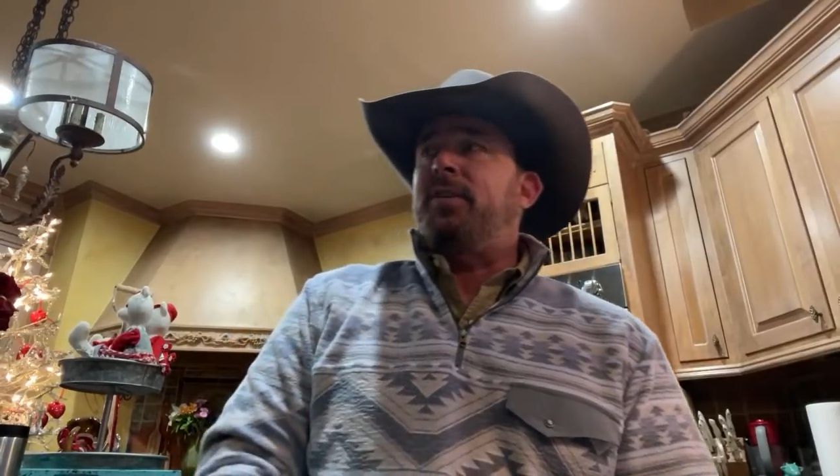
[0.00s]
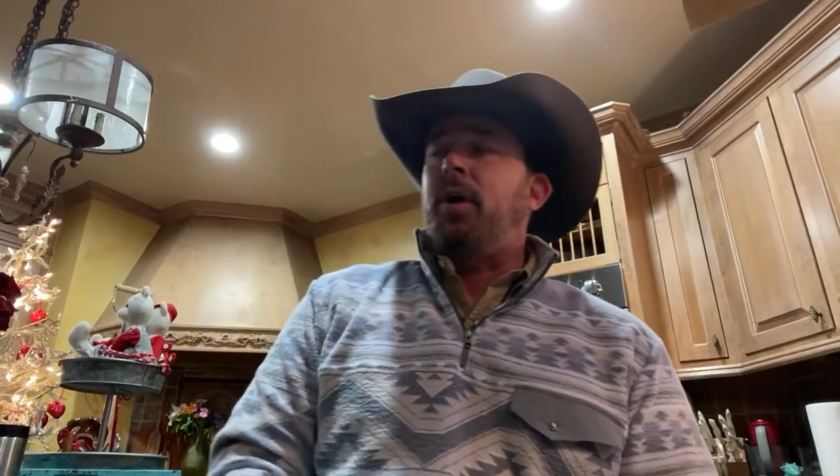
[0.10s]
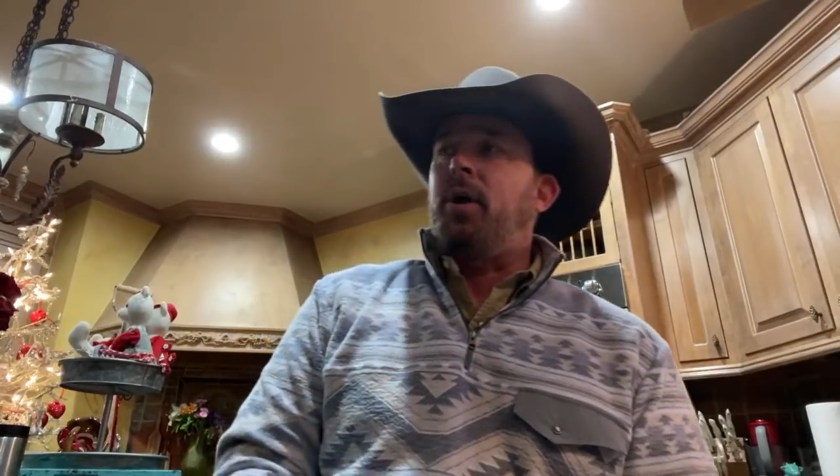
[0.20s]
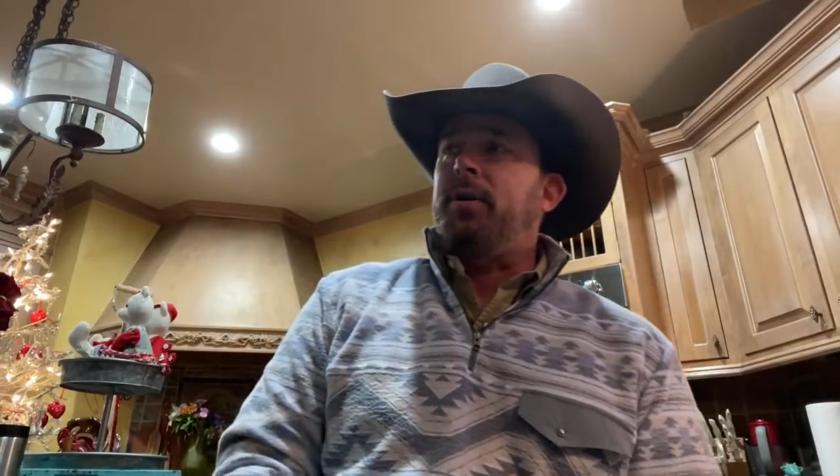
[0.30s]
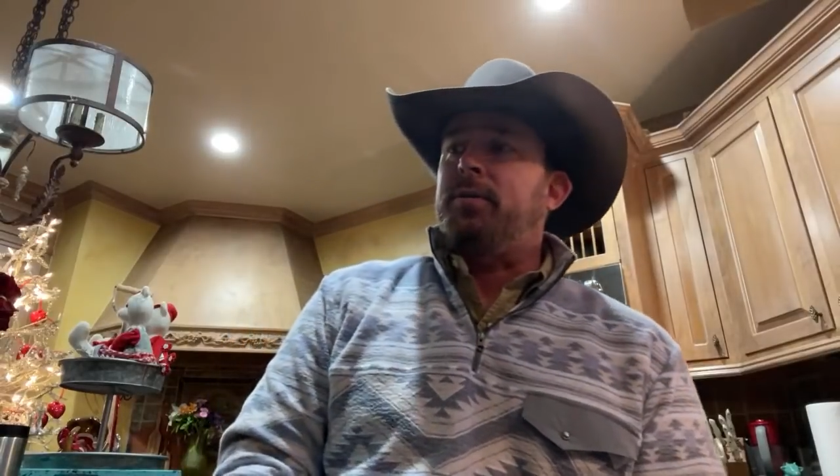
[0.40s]
an
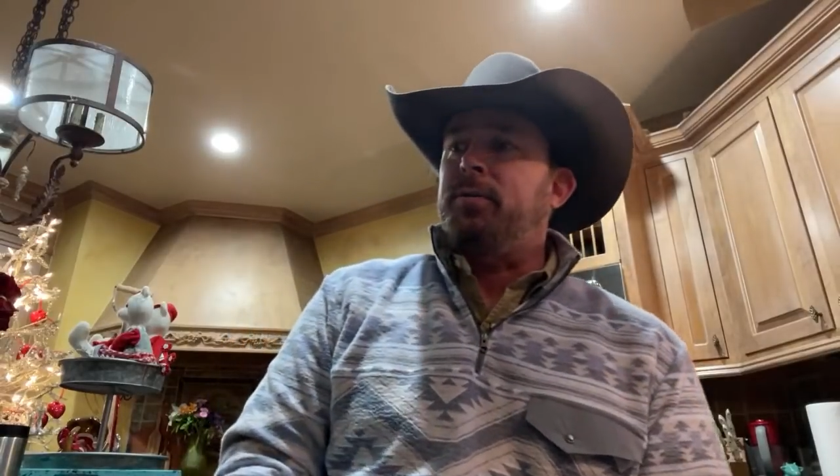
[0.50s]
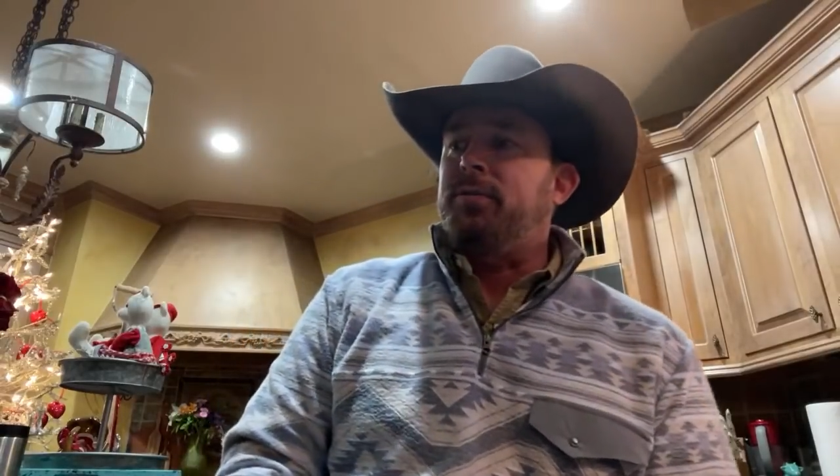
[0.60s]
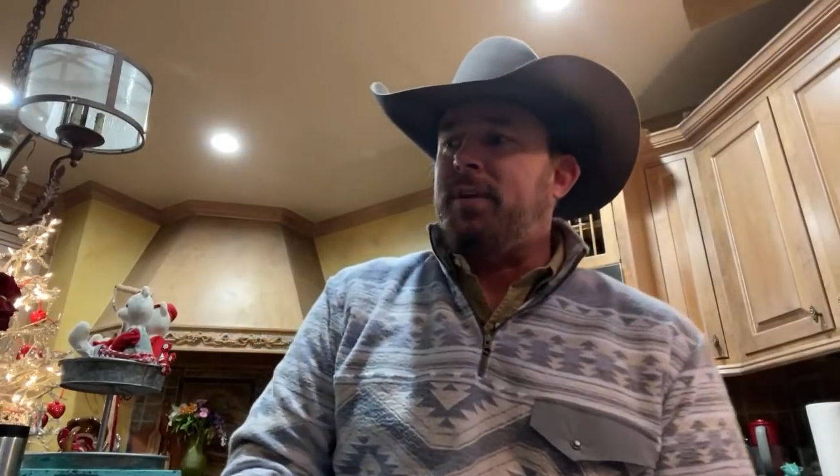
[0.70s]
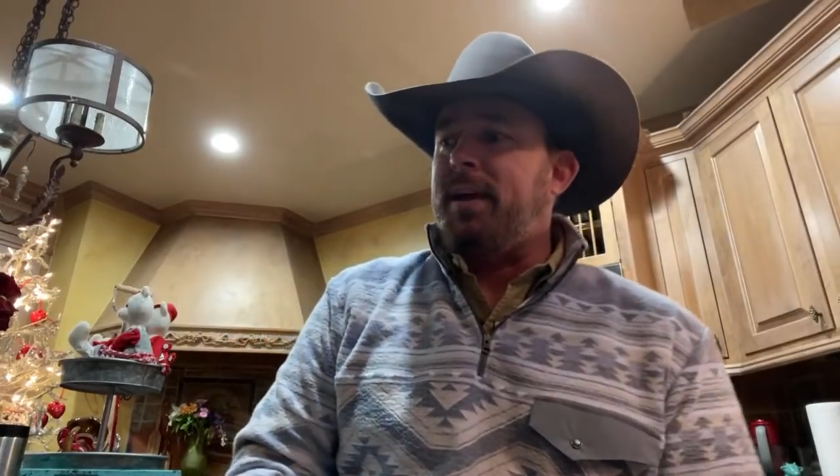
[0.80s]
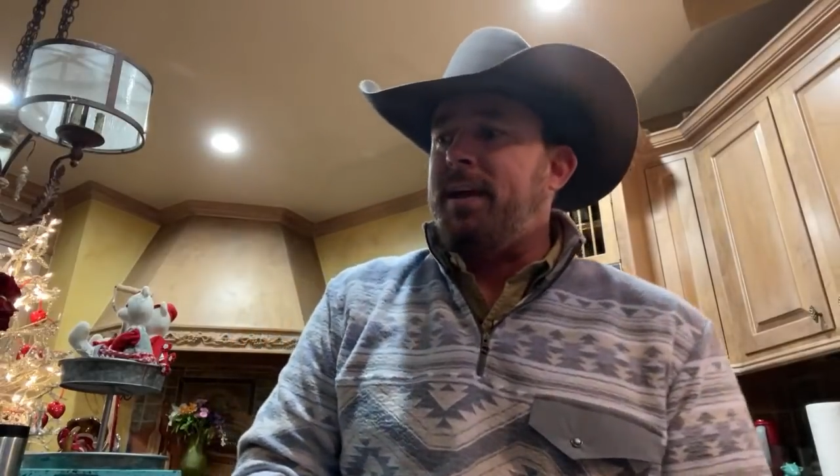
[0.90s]
article
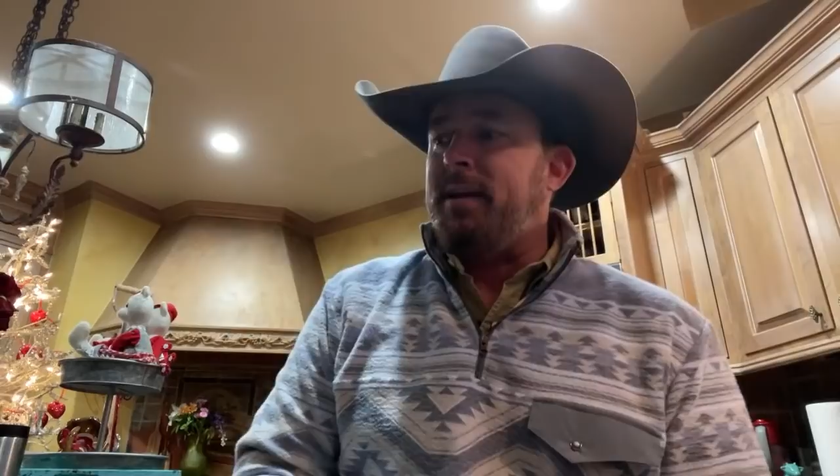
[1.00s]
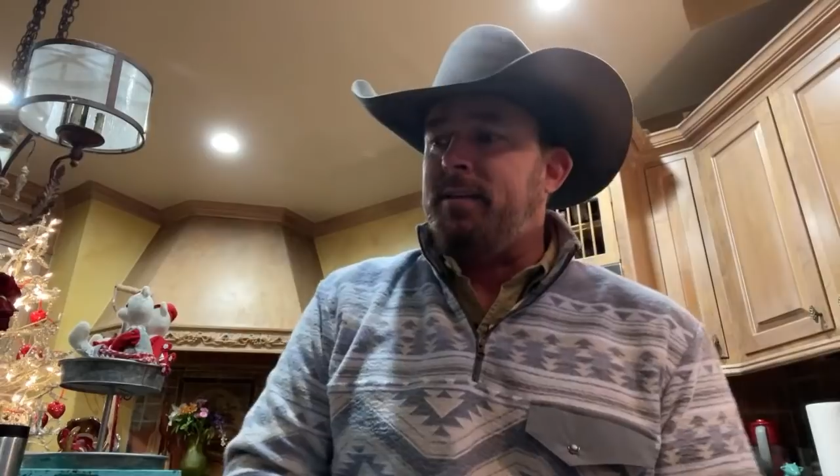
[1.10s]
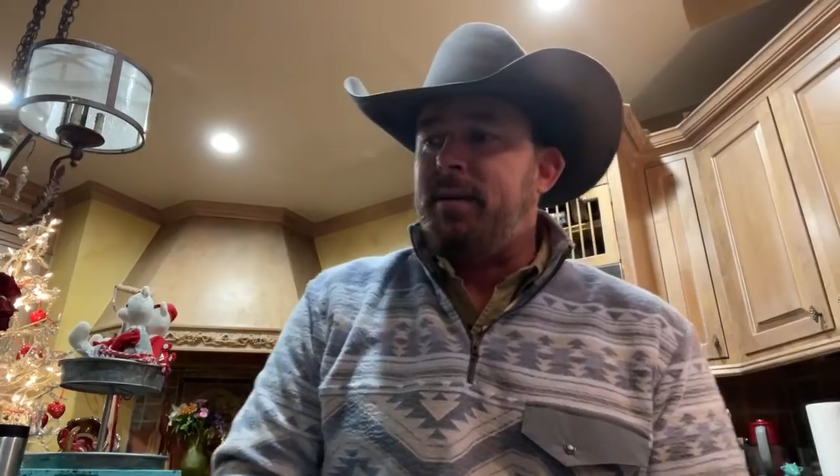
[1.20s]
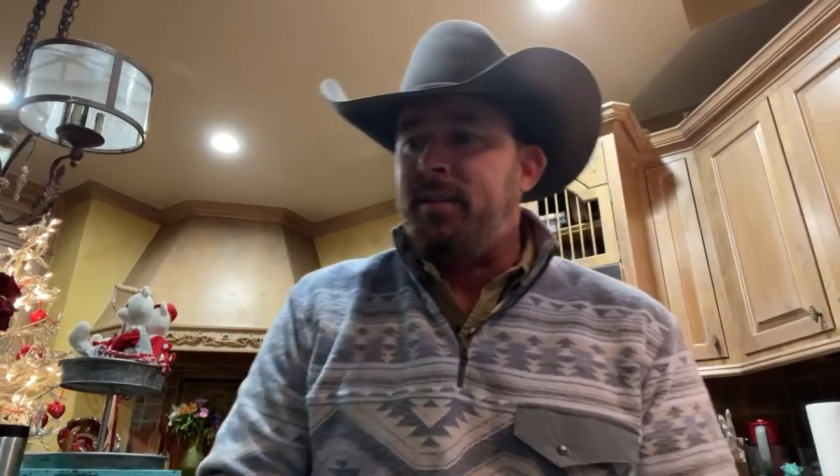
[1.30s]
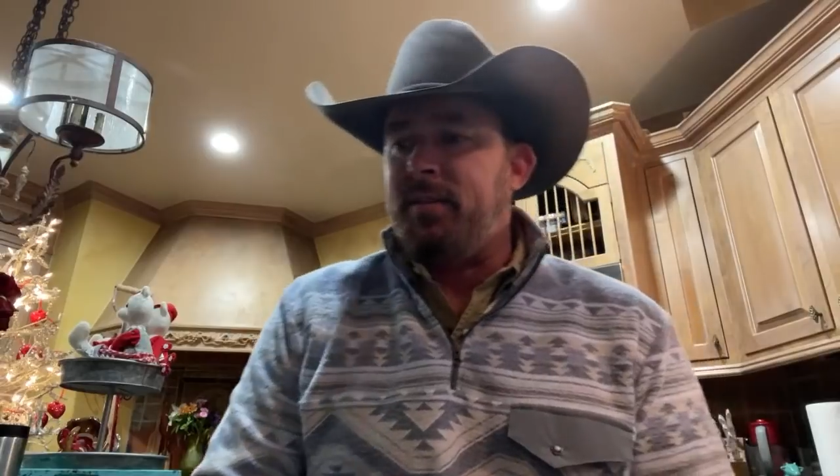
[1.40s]

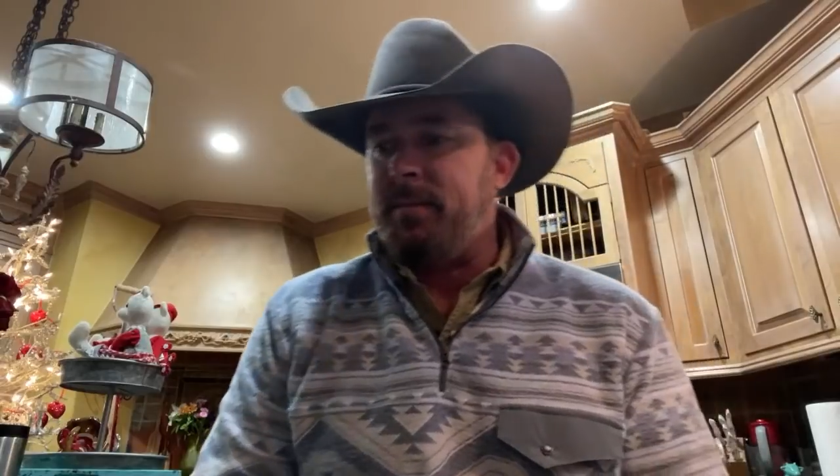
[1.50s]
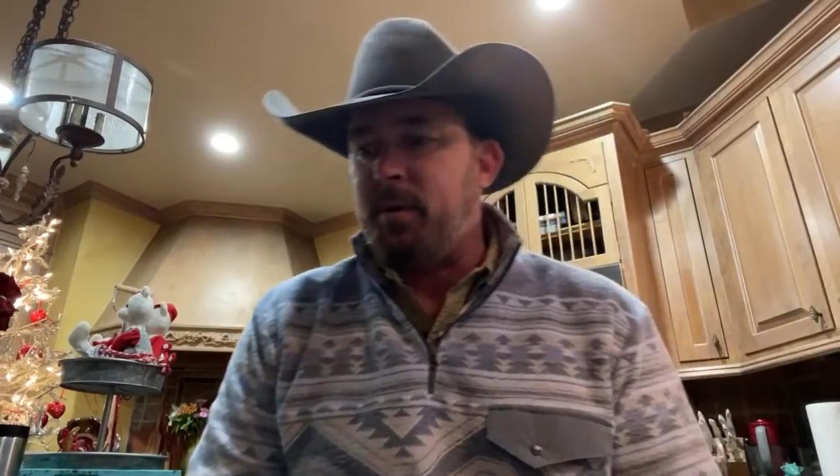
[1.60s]
saying that the